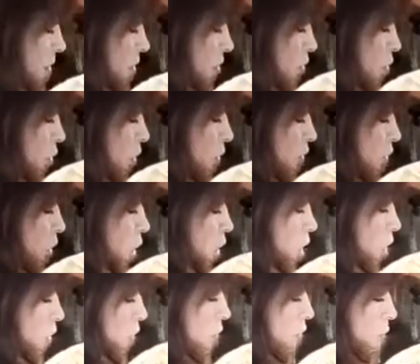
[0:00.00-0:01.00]
Cooked
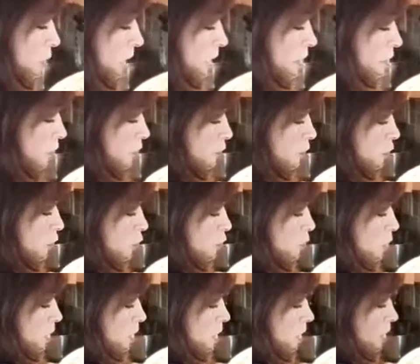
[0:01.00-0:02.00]
all the way through.
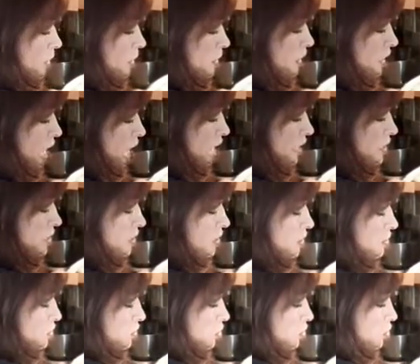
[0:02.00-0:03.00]
Nice
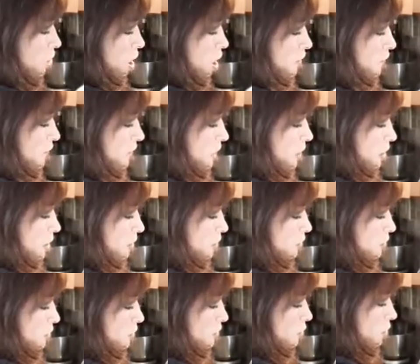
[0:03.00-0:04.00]
and soft the
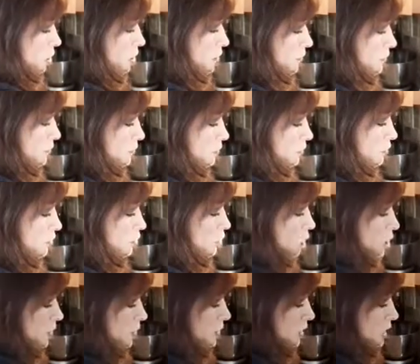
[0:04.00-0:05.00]
onions are.
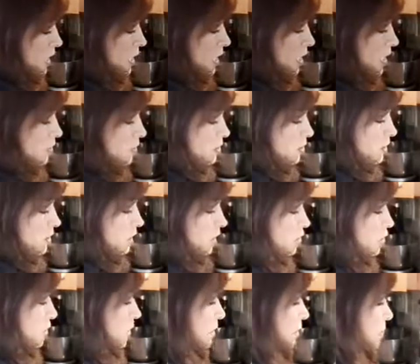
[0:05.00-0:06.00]
Saucy and
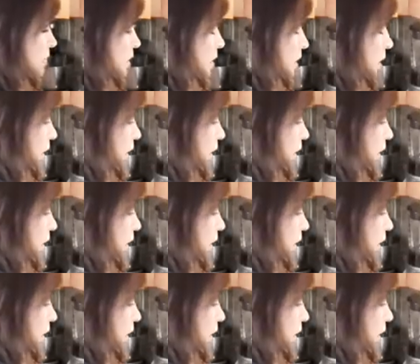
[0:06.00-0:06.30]
delicious.